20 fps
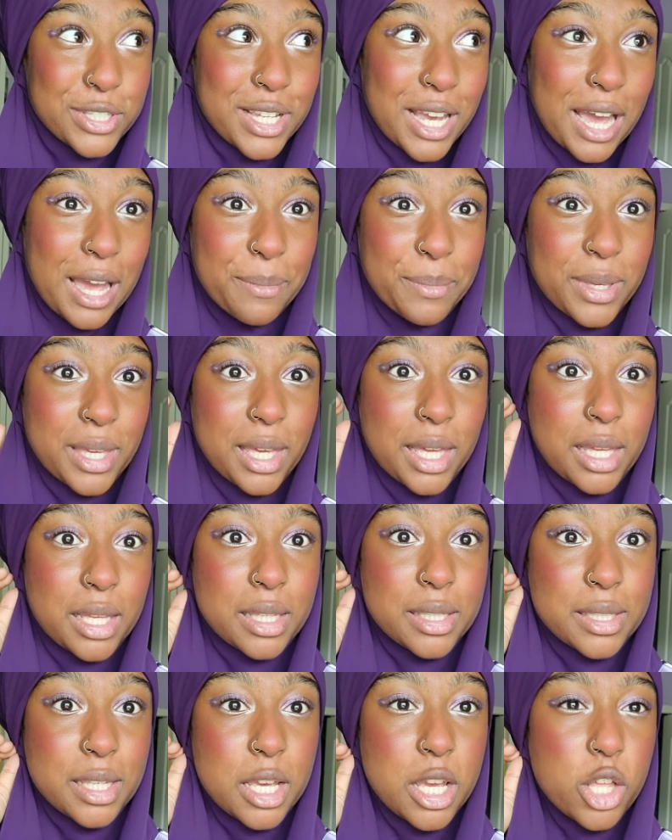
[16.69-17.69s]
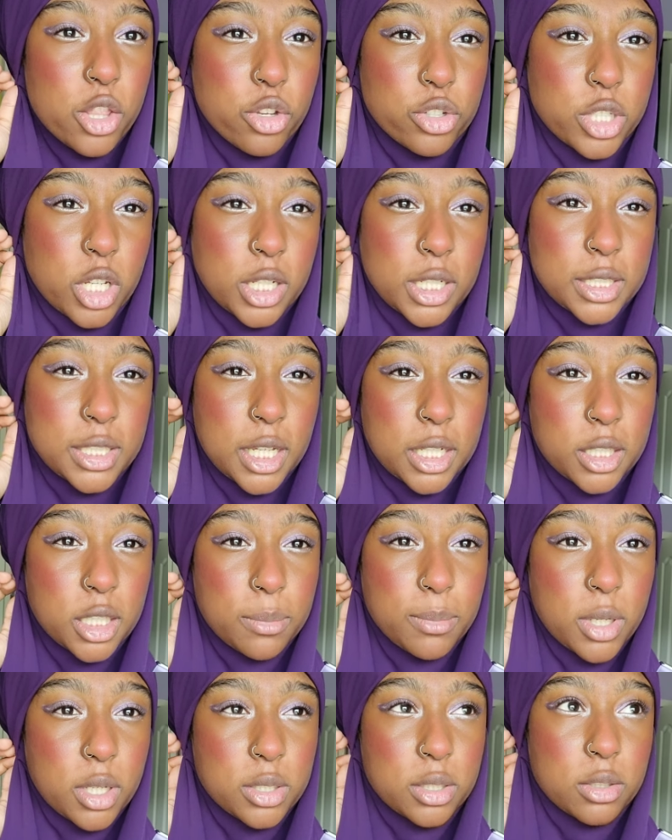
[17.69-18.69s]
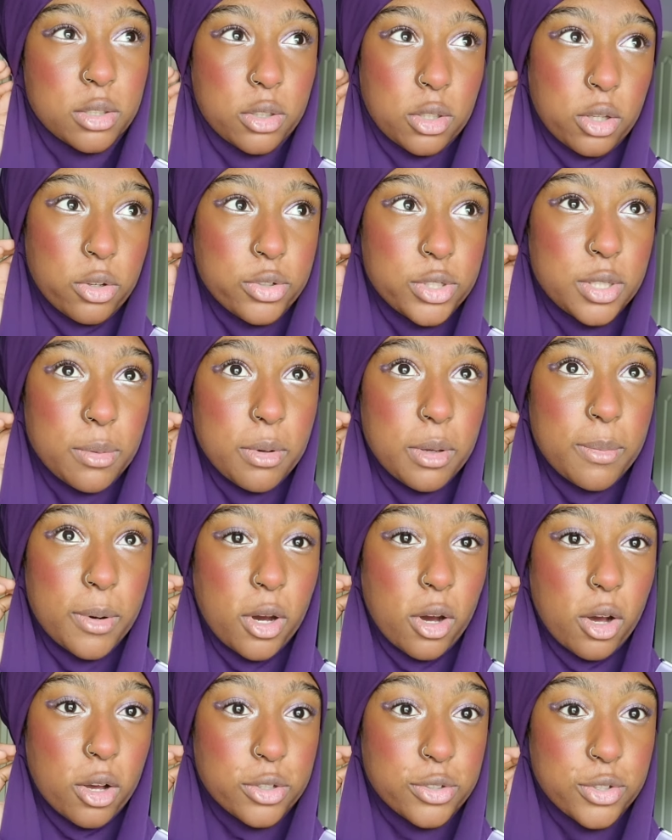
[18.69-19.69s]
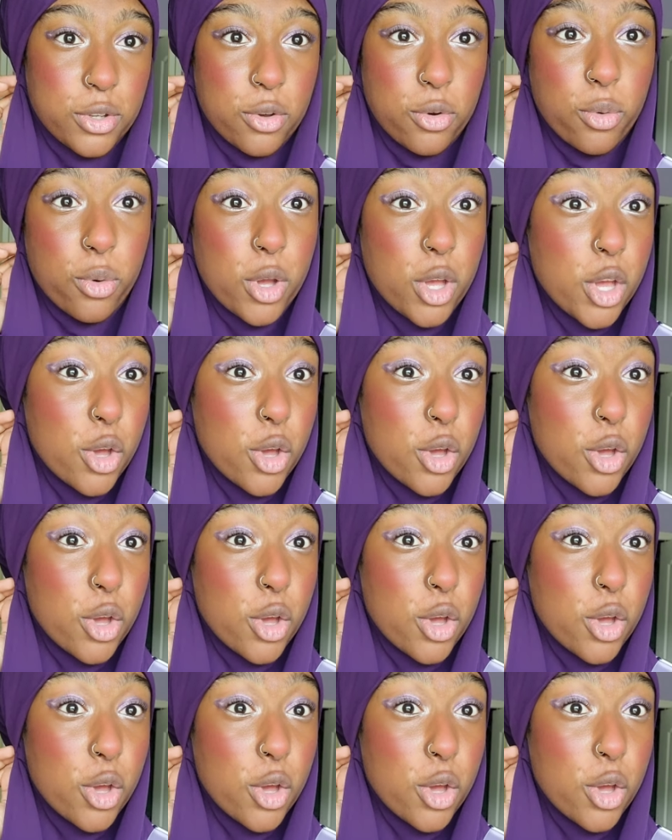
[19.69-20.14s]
time because there's not exactly a mosque close to me, but also